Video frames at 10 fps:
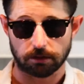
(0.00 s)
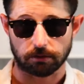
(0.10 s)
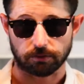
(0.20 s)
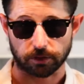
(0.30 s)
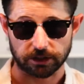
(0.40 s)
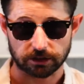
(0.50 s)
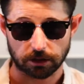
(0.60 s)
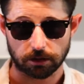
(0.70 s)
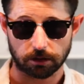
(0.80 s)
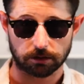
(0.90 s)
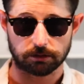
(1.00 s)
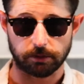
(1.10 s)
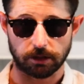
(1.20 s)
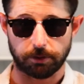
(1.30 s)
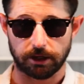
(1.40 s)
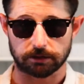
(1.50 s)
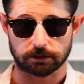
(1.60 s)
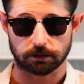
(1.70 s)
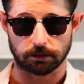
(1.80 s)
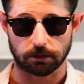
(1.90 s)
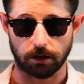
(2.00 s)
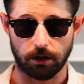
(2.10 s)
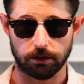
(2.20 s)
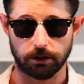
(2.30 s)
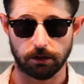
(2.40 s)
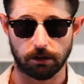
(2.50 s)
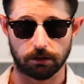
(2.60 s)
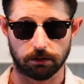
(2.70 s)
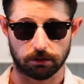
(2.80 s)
freezer, tomato paste all year long.